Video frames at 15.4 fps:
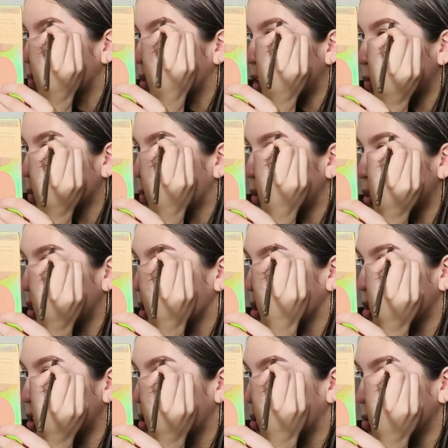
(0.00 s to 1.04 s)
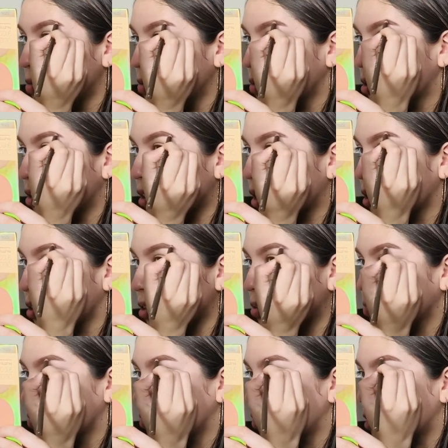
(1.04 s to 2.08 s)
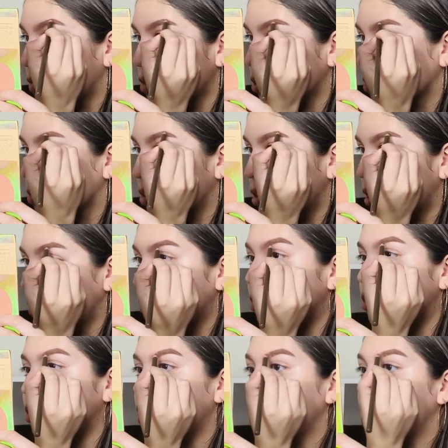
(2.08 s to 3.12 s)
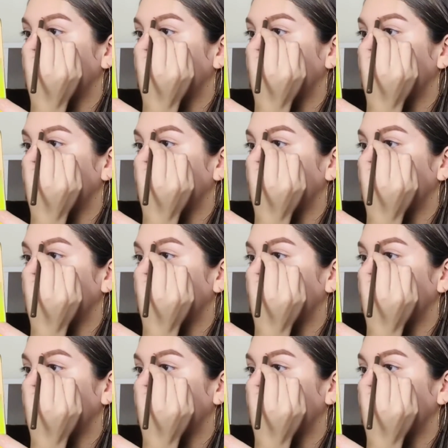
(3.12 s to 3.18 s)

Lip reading: Never put these two together. Never ever.